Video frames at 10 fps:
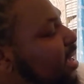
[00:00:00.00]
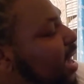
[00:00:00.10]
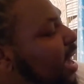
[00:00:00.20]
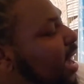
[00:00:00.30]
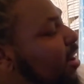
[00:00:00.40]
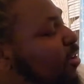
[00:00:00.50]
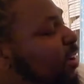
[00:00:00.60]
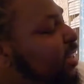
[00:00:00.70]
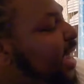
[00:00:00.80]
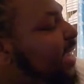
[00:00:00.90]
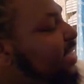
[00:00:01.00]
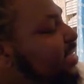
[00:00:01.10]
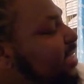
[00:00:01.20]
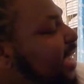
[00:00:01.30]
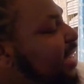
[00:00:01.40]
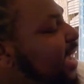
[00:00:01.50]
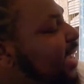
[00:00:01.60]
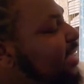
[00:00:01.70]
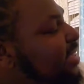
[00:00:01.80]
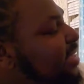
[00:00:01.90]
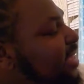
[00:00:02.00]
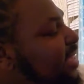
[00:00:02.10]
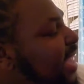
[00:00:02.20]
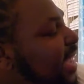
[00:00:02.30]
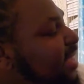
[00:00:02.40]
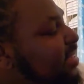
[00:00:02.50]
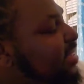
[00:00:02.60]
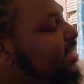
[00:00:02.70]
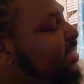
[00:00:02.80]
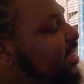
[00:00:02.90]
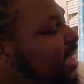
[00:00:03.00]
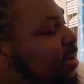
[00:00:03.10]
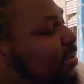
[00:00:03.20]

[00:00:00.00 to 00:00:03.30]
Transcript: or nights, NITS,